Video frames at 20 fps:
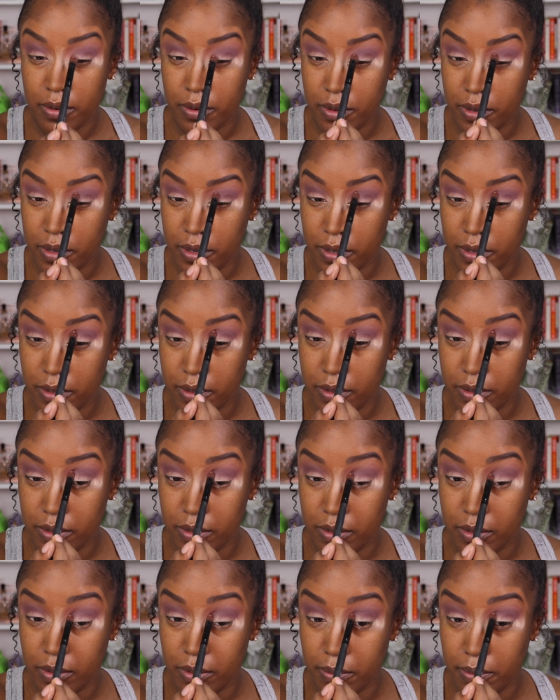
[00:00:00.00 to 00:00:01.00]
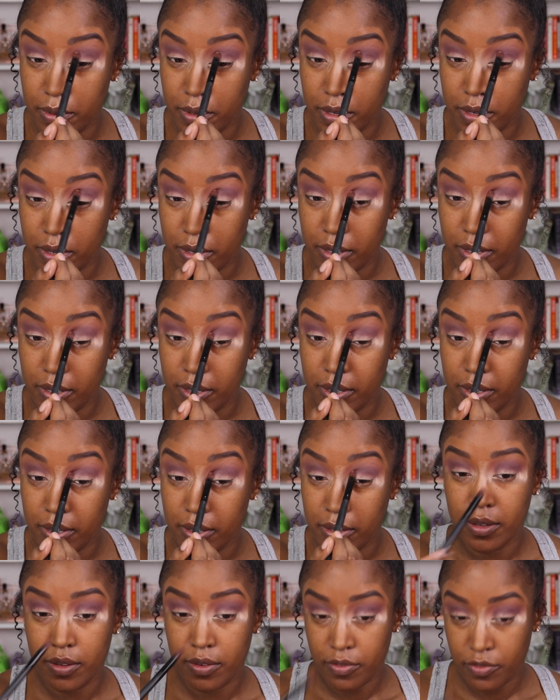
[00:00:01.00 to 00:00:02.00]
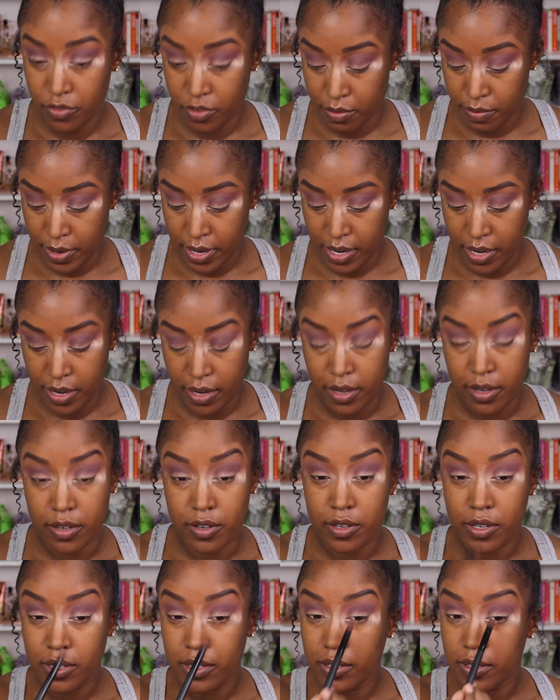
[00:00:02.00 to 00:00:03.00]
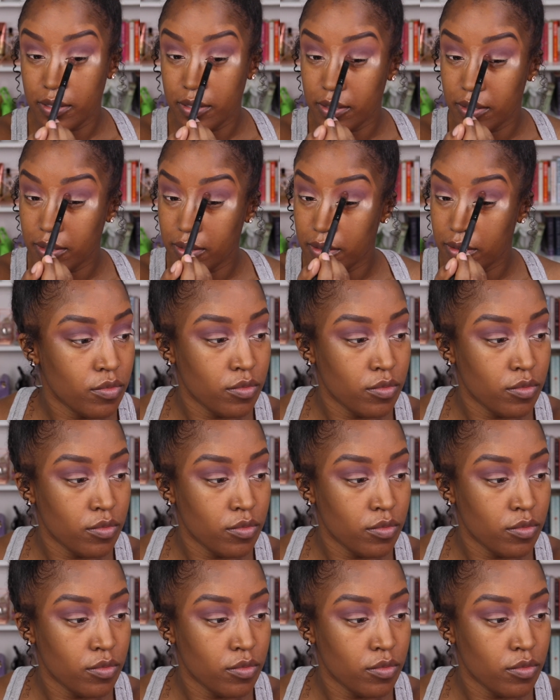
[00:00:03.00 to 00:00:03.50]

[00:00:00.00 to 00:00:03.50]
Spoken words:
corner is super dark for my cut crease.